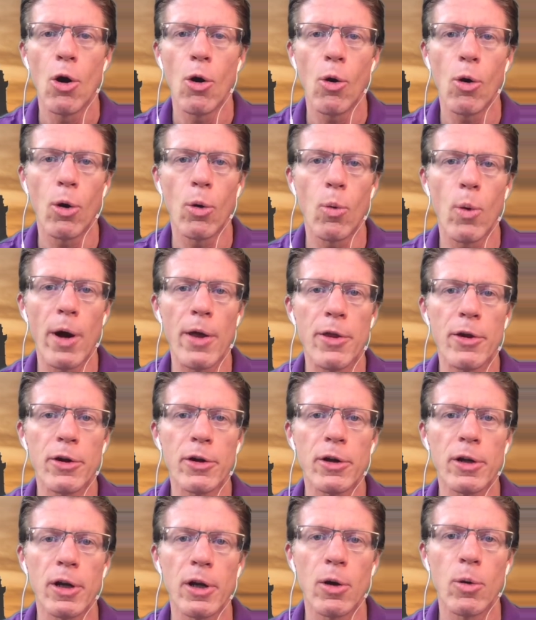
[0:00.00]
or
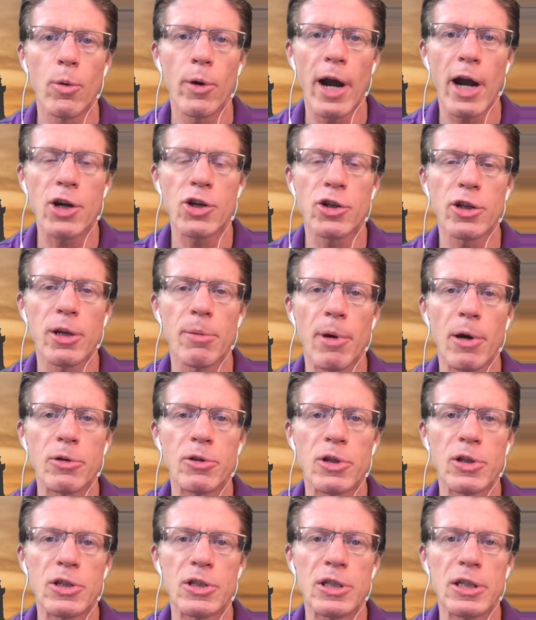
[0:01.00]
whether we're actually
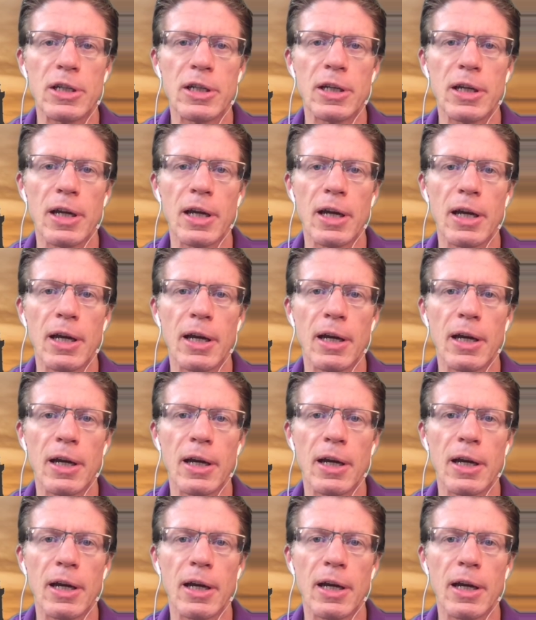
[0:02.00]
about to see,